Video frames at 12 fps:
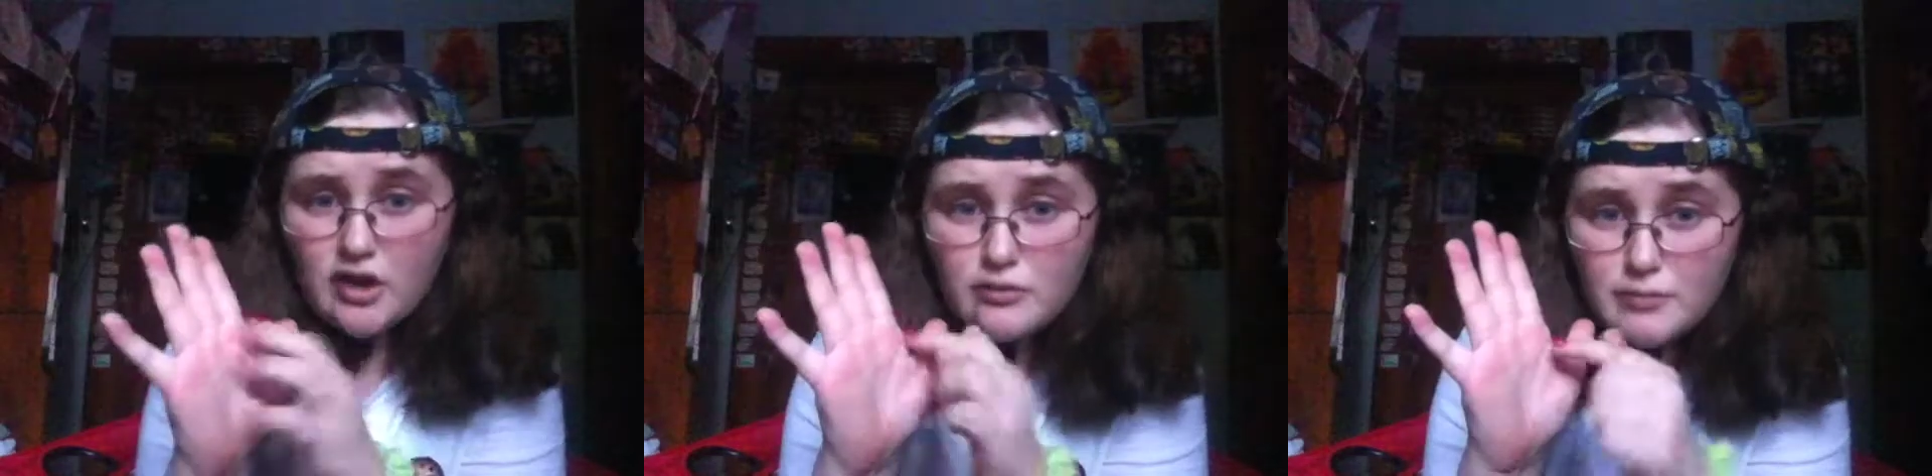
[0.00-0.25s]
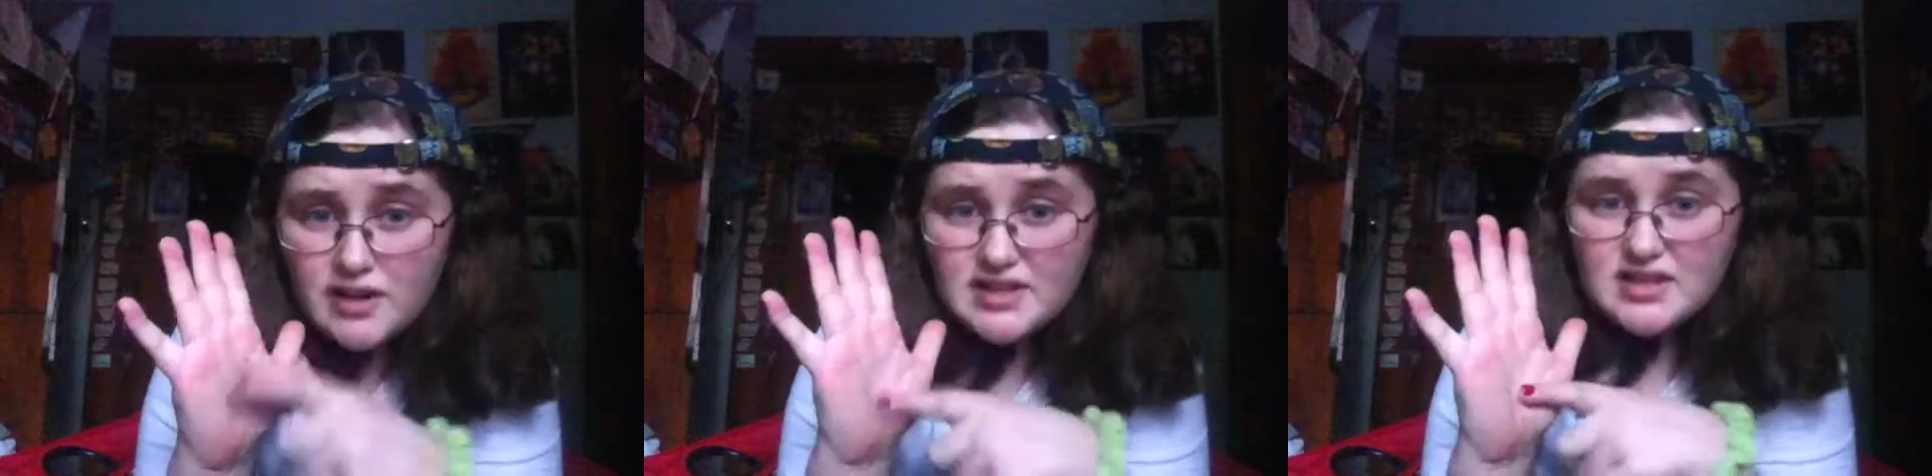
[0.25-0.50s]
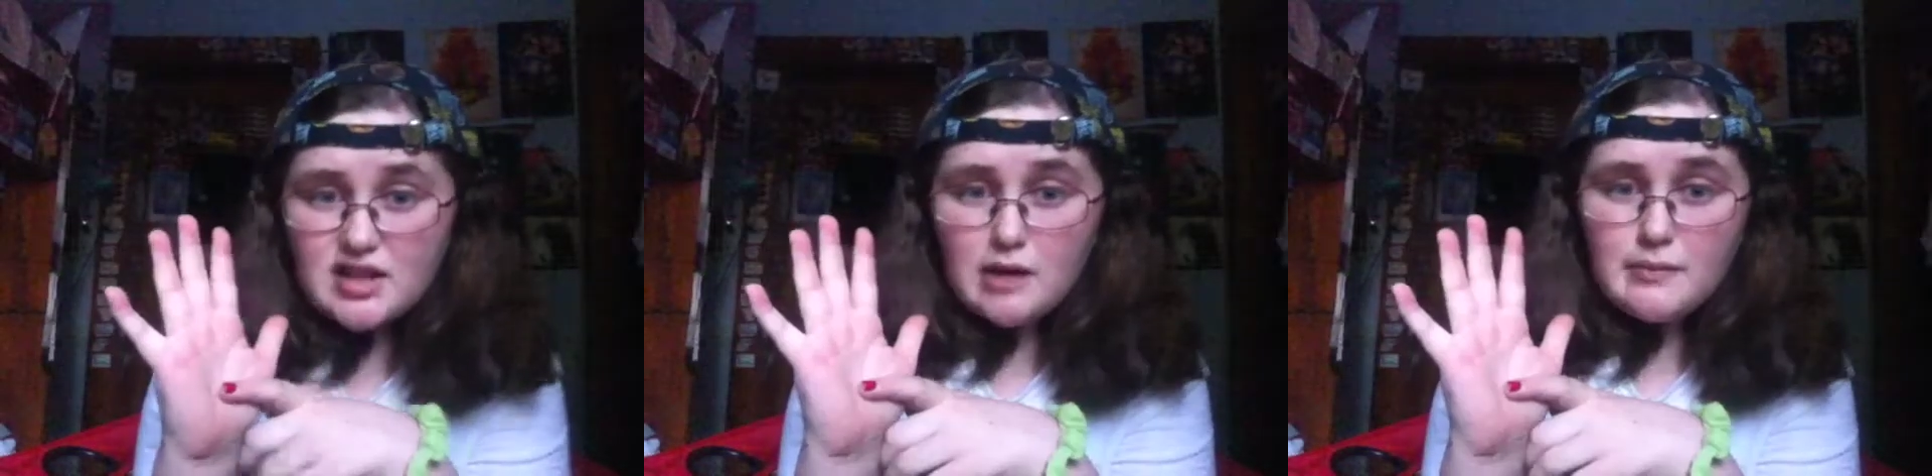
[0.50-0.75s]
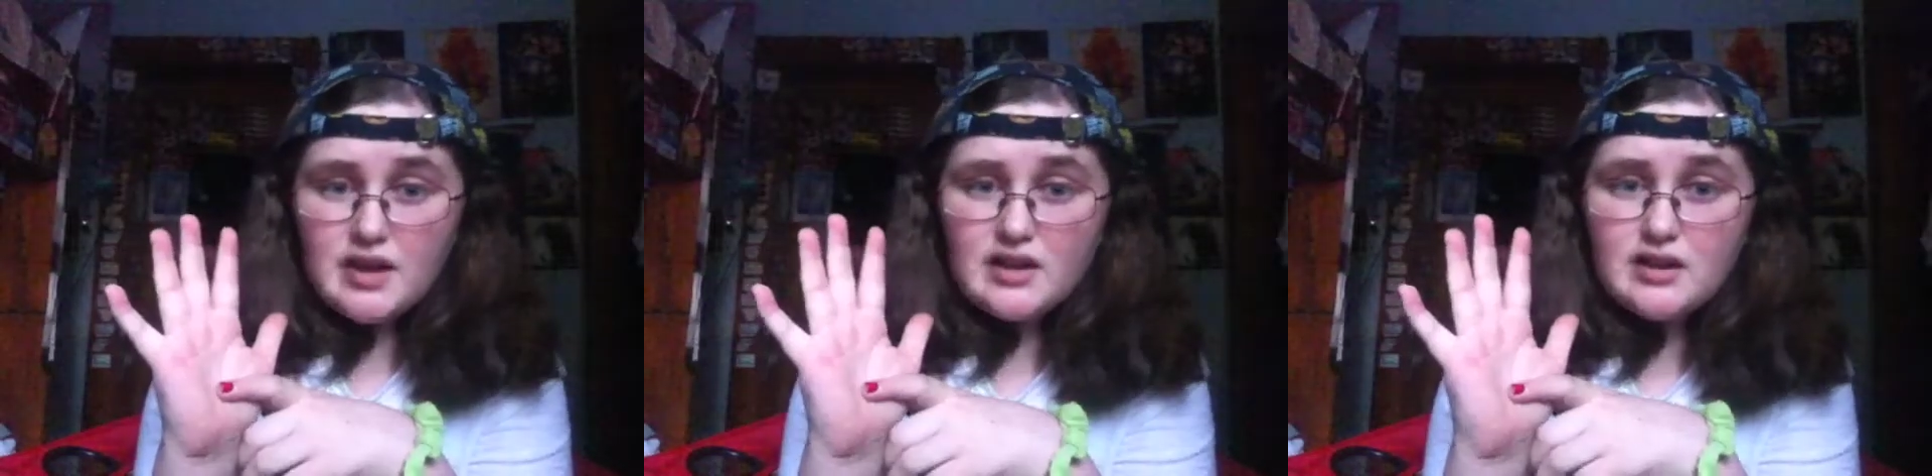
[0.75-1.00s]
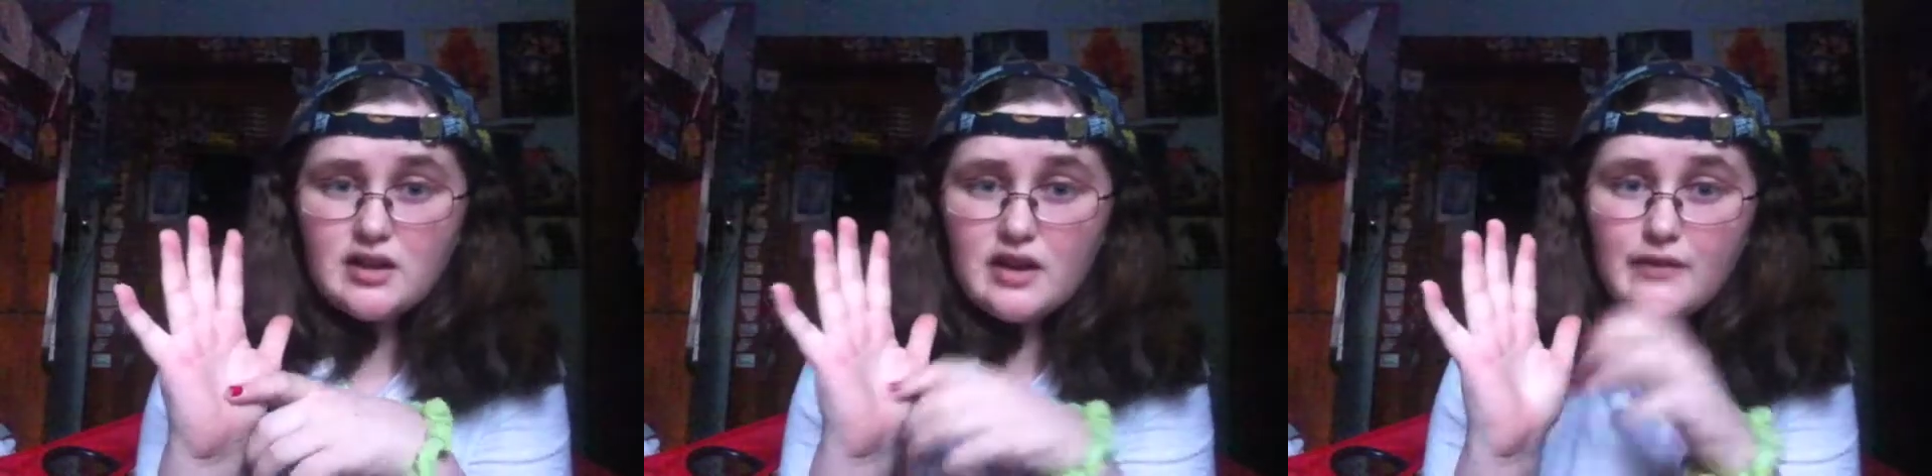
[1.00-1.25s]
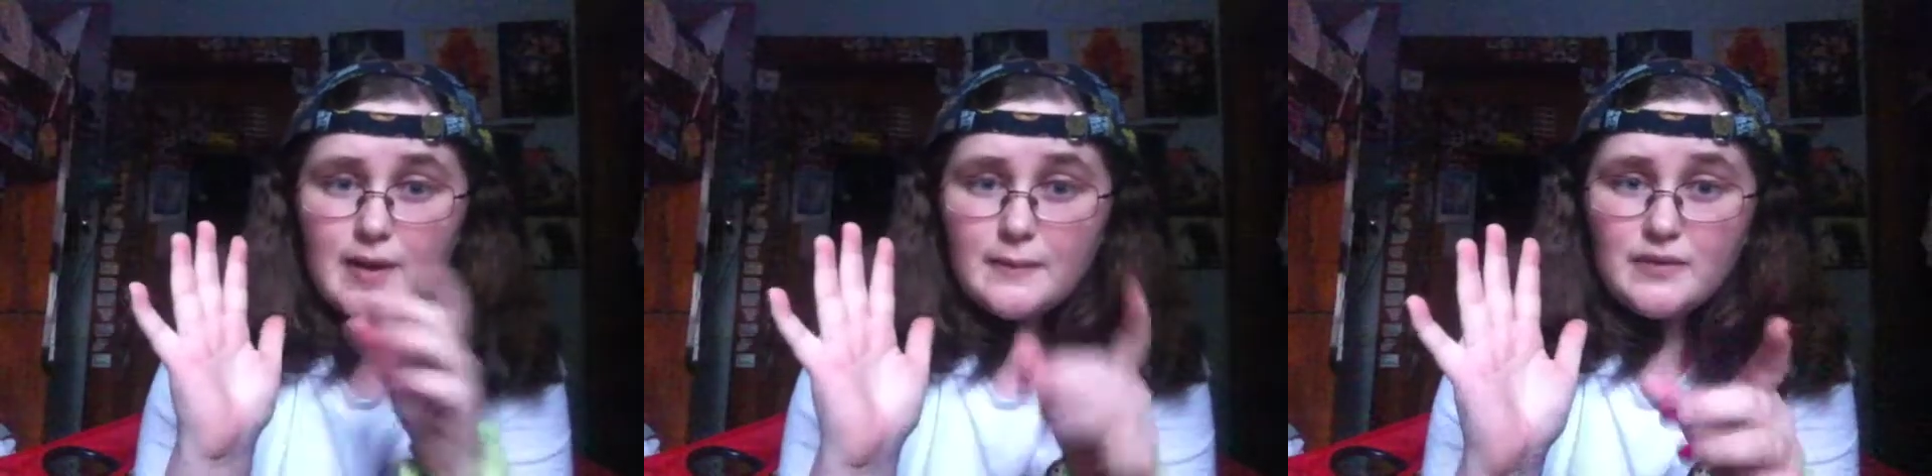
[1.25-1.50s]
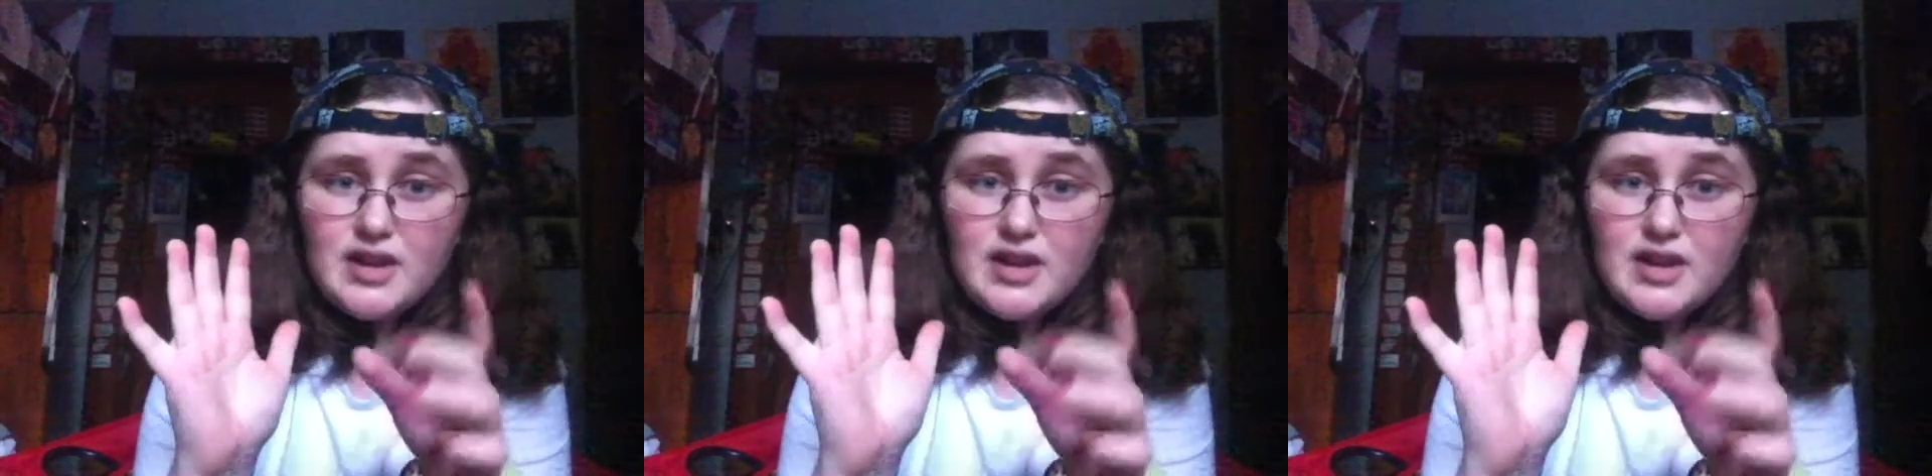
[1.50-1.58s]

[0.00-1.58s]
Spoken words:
of my stomach. If I'm